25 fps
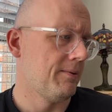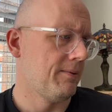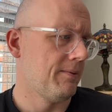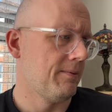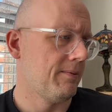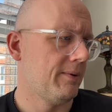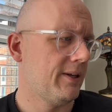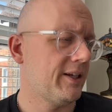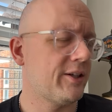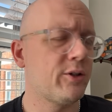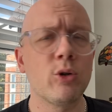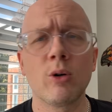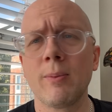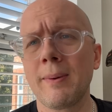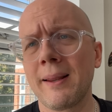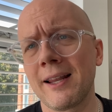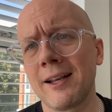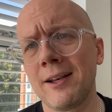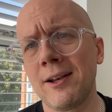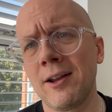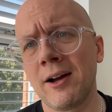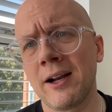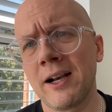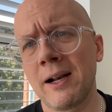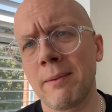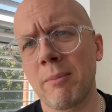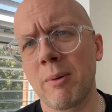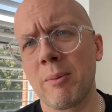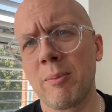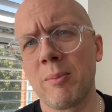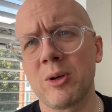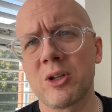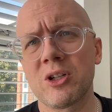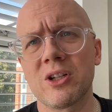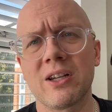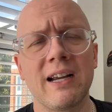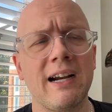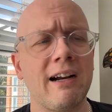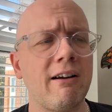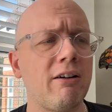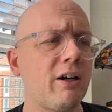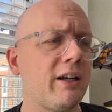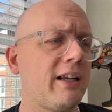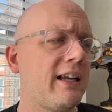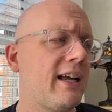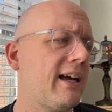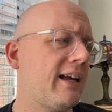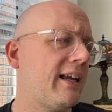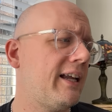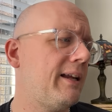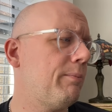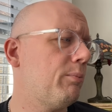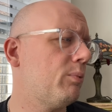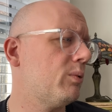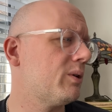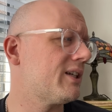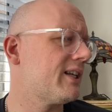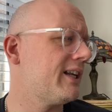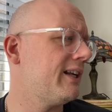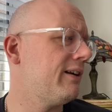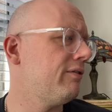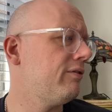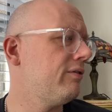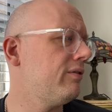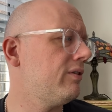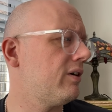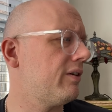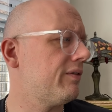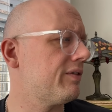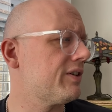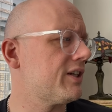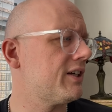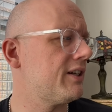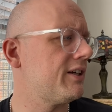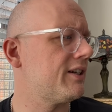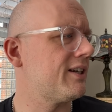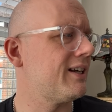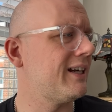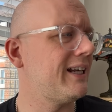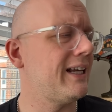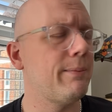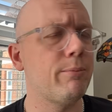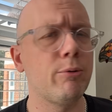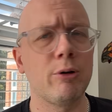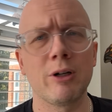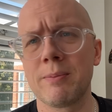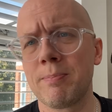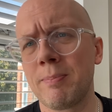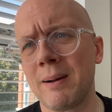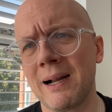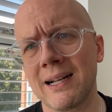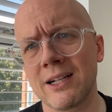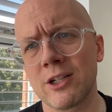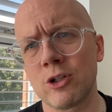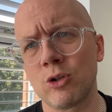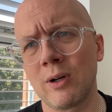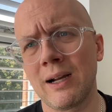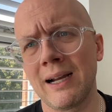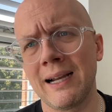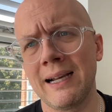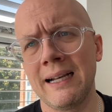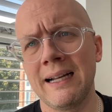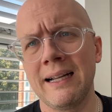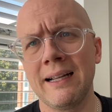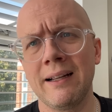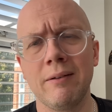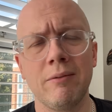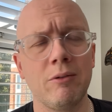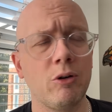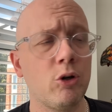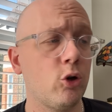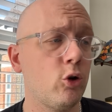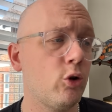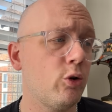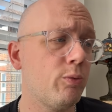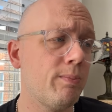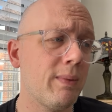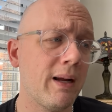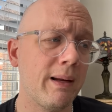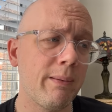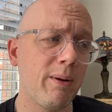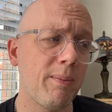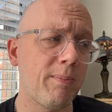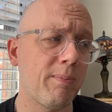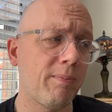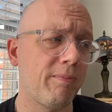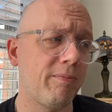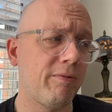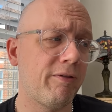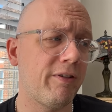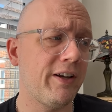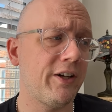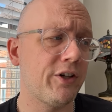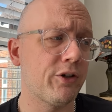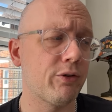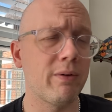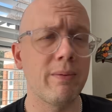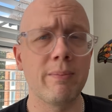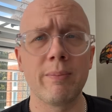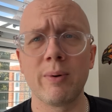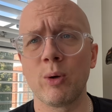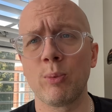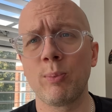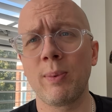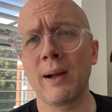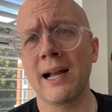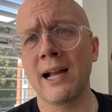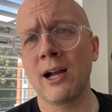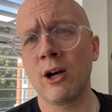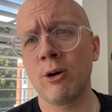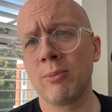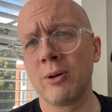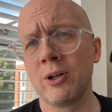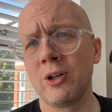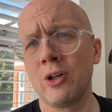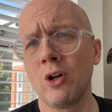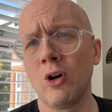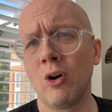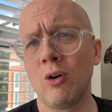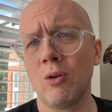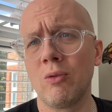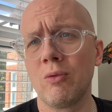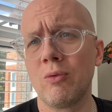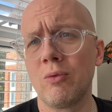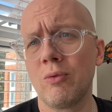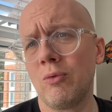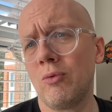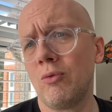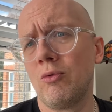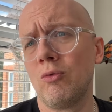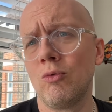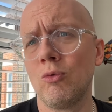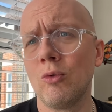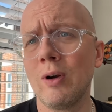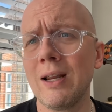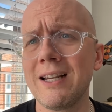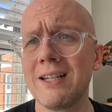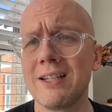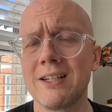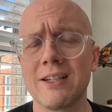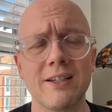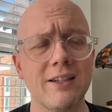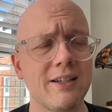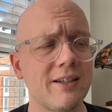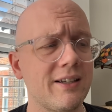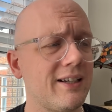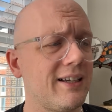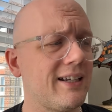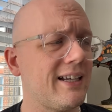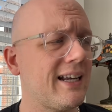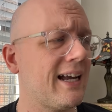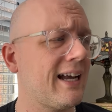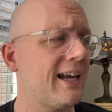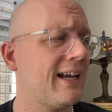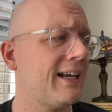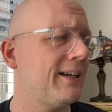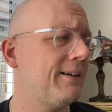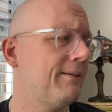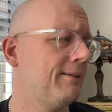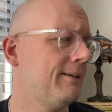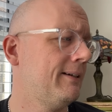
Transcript: Let's talk about the lineup. I mean, Mosquera, yeah, he was in, obviously, Saliba is back training, could maybe feature in Bilbao, but not risked today.